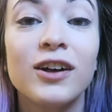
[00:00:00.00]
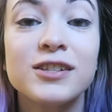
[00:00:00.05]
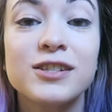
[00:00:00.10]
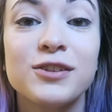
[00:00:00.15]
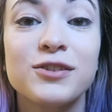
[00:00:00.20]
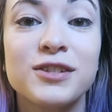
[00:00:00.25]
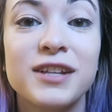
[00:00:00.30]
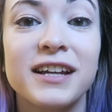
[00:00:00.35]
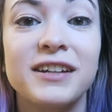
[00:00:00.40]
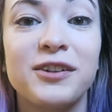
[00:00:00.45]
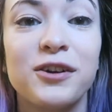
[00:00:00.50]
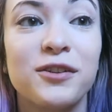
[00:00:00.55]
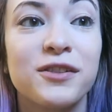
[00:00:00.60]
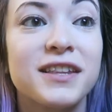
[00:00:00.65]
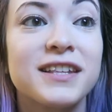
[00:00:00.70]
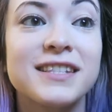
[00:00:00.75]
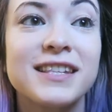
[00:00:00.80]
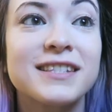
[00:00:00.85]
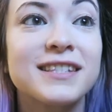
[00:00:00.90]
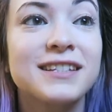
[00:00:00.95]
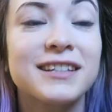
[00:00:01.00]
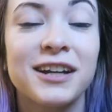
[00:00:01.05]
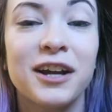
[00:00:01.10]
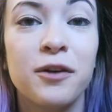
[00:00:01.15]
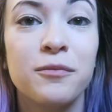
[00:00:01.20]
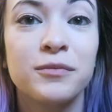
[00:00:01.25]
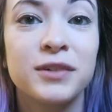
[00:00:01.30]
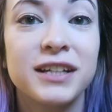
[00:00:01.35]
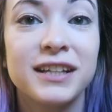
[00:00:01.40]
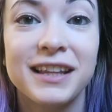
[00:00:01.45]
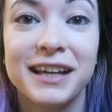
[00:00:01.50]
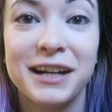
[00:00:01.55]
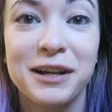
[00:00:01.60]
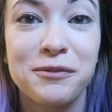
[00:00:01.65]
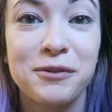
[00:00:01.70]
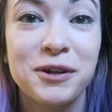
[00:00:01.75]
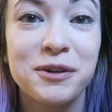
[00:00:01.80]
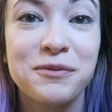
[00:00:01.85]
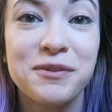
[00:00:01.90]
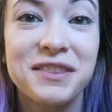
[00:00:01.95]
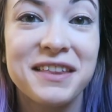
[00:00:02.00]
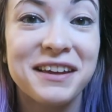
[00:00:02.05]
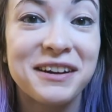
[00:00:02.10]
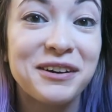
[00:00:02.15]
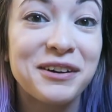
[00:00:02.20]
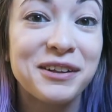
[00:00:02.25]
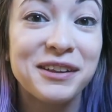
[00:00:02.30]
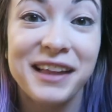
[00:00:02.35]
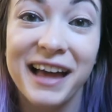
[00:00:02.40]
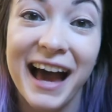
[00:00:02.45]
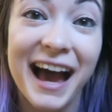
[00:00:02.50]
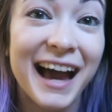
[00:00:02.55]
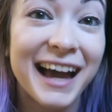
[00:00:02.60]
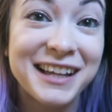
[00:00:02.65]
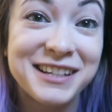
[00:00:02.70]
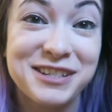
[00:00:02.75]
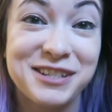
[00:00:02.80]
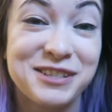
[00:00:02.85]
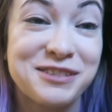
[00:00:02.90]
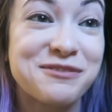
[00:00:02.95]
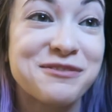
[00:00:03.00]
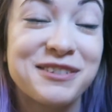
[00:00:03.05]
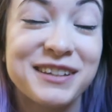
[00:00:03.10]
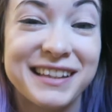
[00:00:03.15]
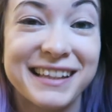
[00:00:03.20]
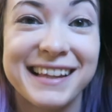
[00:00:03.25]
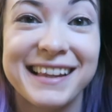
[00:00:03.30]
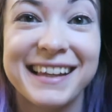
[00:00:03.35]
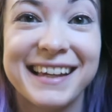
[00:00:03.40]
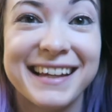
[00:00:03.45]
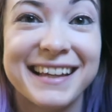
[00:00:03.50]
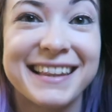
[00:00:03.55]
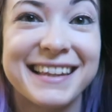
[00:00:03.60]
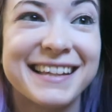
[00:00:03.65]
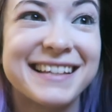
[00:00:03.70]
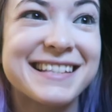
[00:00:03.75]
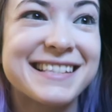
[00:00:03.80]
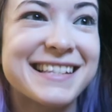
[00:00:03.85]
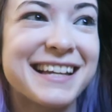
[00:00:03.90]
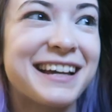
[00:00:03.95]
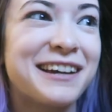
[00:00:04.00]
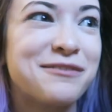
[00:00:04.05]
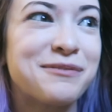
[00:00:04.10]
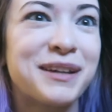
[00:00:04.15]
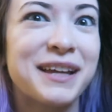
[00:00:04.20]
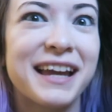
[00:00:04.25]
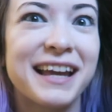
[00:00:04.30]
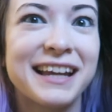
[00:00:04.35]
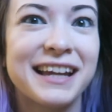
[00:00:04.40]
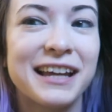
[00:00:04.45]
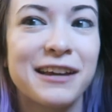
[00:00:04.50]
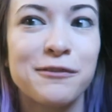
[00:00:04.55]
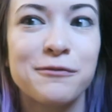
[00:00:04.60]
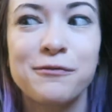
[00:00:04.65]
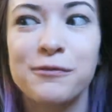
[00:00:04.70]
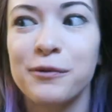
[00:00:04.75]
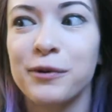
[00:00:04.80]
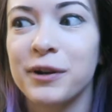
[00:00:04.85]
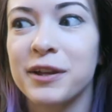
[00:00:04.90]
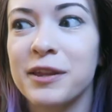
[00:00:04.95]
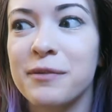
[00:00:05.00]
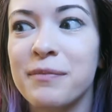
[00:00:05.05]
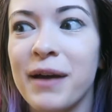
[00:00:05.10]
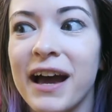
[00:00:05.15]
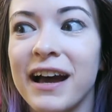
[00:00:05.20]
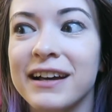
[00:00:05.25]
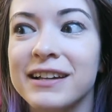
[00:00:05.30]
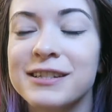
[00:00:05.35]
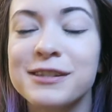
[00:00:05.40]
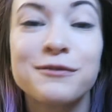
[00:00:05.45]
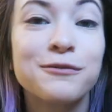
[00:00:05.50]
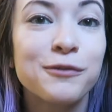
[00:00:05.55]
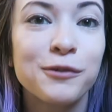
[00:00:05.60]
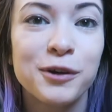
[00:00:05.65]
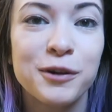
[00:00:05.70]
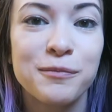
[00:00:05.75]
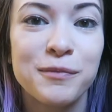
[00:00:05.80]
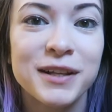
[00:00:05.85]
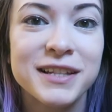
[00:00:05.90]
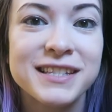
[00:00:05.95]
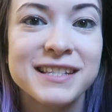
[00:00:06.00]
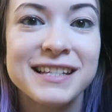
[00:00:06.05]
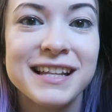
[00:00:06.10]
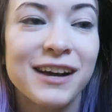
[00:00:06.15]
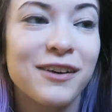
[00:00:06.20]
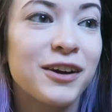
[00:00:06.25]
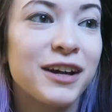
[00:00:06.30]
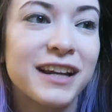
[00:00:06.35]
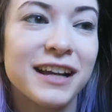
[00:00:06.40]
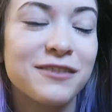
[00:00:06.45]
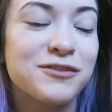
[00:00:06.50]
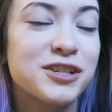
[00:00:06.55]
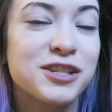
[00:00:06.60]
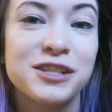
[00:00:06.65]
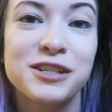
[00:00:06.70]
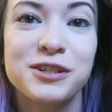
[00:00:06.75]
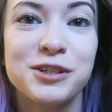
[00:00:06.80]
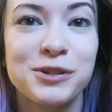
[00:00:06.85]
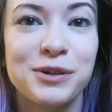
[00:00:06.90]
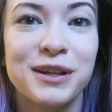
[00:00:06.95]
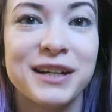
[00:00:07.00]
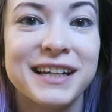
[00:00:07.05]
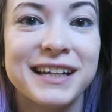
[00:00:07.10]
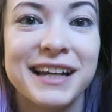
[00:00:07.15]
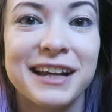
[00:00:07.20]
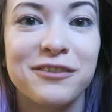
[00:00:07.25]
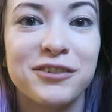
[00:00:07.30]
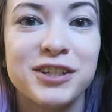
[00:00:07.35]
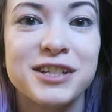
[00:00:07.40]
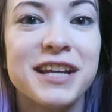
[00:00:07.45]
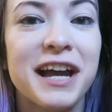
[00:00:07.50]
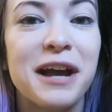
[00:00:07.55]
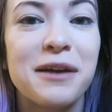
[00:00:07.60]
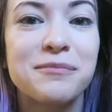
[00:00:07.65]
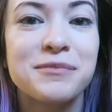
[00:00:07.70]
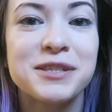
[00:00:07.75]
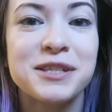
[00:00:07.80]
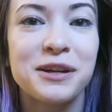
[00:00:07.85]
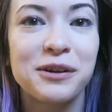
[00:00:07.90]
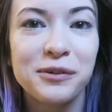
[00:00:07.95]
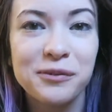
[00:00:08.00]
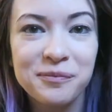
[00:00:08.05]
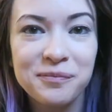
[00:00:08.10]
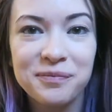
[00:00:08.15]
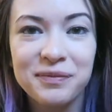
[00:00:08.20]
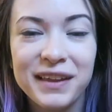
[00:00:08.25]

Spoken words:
Also, side note, this isn't a company that I work with at all. I just really like this. I've been getting it for the past 4 months now, and I've just enjoyed it every time, so